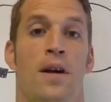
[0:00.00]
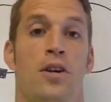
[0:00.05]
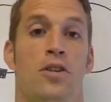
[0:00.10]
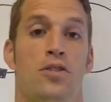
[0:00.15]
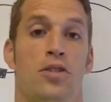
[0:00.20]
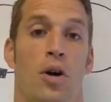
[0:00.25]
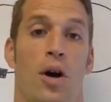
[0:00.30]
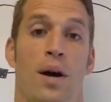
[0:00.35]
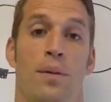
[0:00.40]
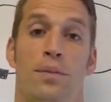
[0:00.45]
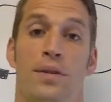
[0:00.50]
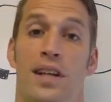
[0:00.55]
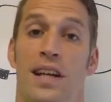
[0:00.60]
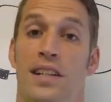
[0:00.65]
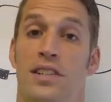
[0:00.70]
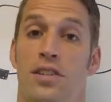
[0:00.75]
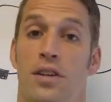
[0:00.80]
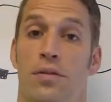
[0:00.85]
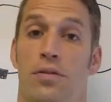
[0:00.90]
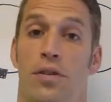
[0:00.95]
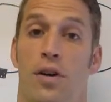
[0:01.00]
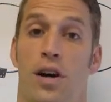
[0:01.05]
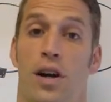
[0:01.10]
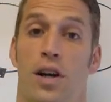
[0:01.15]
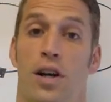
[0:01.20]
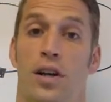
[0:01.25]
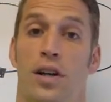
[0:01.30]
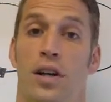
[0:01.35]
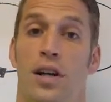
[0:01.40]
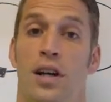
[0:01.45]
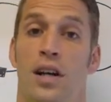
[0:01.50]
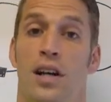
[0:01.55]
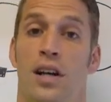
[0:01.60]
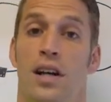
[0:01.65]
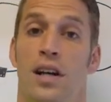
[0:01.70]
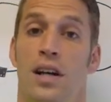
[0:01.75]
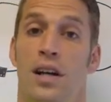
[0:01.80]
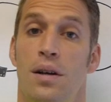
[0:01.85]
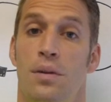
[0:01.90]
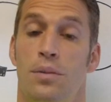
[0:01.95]
So MTHFR
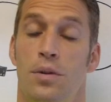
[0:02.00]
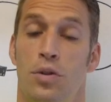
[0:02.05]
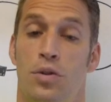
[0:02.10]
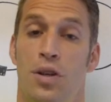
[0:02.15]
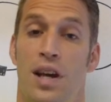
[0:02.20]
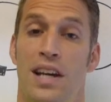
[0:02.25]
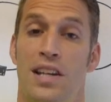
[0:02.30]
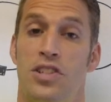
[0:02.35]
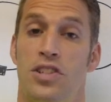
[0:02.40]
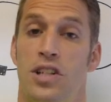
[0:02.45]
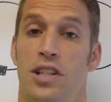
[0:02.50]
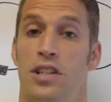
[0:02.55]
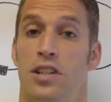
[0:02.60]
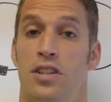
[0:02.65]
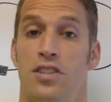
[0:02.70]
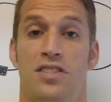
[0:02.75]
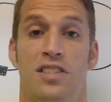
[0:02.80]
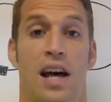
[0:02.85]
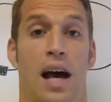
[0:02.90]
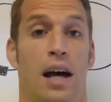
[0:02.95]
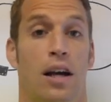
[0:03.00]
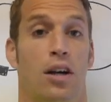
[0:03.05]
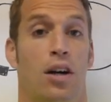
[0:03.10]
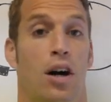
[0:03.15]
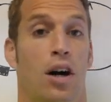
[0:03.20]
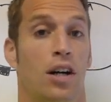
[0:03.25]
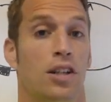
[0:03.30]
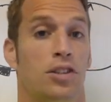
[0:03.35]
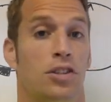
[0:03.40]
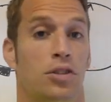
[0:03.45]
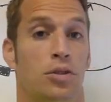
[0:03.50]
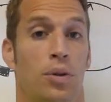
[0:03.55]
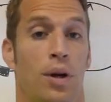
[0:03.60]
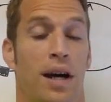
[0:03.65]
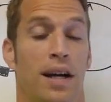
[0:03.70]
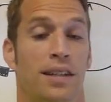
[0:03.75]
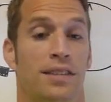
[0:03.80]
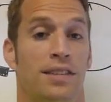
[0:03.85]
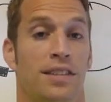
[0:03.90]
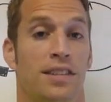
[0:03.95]
mutation does not cause
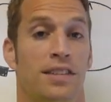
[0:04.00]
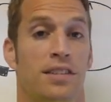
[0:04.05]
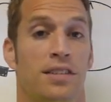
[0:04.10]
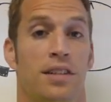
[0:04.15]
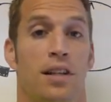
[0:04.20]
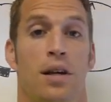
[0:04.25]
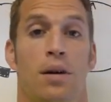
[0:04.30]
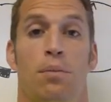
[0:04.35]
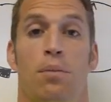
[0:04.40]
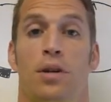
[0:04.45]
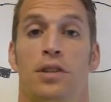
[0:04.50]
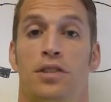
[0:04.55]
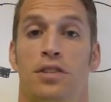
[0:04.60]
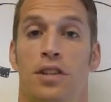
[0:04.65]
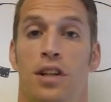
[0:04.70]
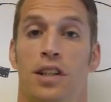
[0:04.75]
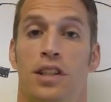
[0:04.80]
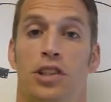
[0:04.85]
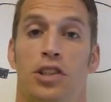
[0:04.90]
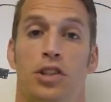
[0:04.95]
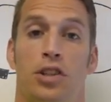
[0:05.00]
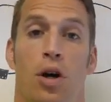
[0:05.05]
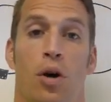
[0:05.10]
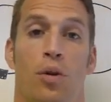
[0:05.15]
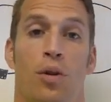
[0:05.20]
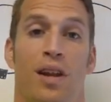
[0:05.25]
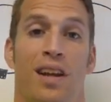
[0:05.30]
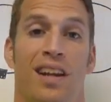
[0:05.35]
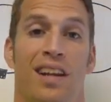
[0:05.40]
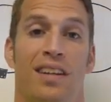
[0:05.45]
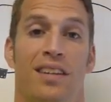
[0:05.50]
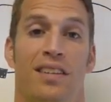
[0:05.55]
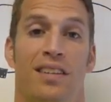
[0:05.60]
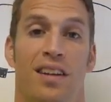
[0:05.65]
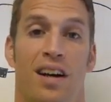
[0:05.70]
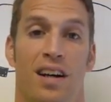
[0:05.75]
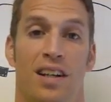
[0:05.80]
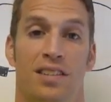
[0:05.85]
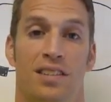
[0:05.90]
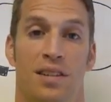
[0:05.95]
psoriasis, but studies show that it
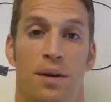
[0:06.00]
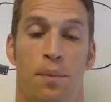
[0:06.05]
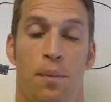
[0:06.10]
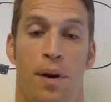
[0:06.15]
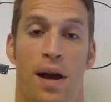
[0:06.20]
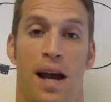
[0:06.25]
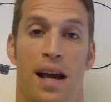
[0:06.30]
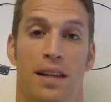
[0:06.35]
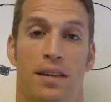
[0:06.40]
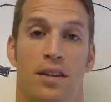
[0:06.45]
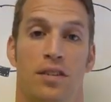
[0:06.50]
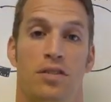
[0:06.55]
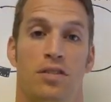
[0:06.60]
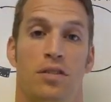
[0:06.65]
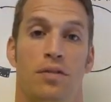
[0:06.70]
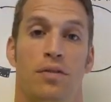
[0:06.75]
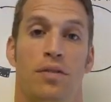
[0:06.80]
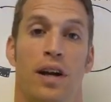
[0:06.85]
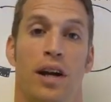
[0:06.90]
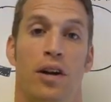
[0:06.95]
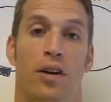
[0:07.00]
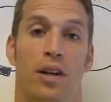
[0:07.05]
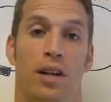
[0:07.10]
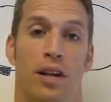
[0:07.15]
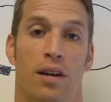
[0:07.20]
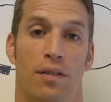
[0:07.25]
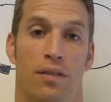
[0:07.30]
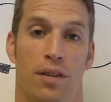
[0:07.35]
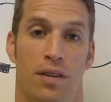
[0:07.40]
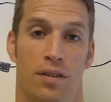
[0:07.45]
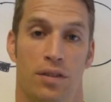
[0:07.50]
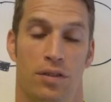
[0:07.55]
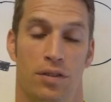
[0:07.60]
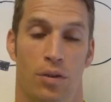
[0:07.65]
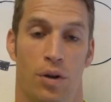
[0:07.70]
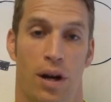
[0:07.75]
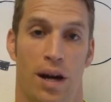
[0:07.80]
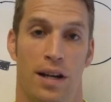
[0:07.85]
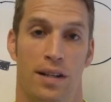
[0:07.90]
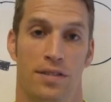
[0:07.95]
does impact the severity of the
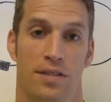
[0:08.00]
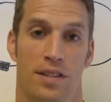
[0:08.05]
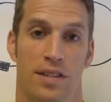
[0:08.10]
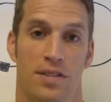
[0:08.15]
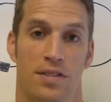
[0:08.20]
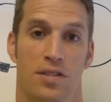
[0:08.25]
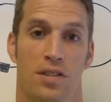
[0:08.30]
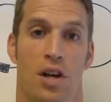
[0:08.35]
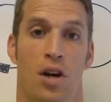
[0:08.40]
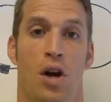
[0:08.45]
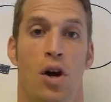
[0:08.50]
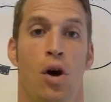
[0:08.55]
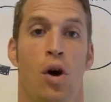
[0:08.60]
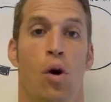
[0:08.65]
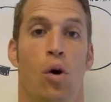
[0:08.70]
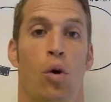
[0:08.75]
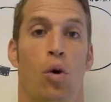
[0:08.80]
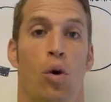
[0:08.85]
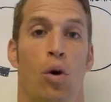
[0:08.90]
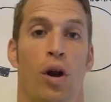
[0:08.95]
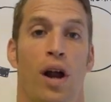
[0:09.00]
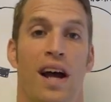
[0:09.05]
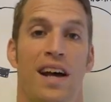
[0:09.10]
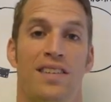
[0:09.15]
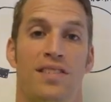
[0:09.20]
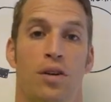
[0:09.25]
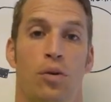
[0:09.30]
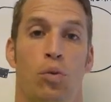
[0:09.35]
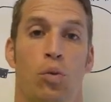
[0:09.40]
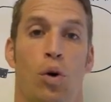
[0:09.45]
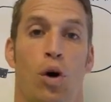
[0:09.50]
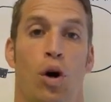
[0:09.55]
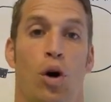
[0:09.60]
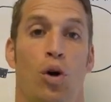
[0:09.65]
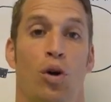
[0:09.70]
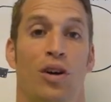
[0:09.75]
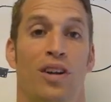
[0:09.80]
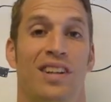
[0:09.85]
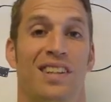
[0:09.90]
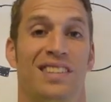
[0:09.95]
psoriasis or has a
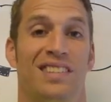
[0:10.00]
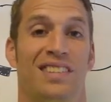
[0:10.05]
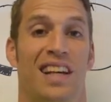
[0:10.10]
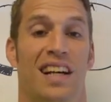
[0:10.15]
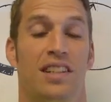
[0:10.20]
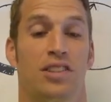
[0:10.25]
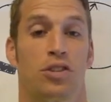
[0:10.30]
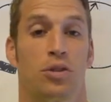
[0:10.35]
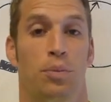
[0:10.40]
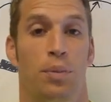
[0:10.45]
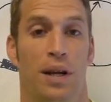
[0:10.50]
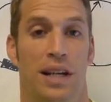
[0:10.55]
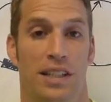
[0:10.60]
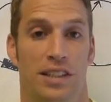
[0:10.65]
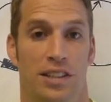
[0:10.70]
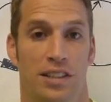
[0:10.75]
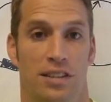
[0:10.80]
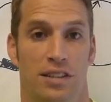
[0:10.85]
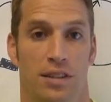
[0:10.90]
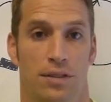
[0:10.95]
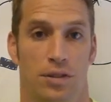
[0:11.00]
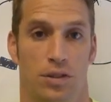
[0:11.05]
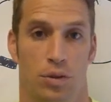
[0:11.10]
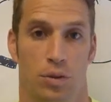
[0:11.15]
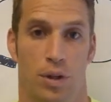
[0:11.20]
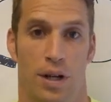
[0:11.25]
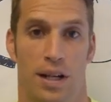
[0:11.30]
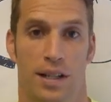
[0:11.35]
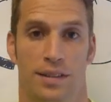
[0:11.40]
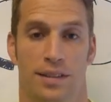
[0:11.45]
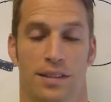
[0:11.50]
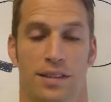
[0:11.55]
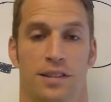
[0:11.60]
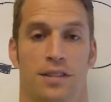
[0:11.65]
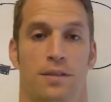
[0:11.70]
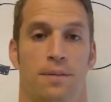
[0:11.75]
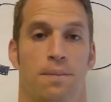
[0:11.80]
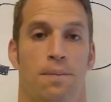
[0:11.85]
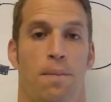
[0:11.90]
role in exacerbations of psoriasis.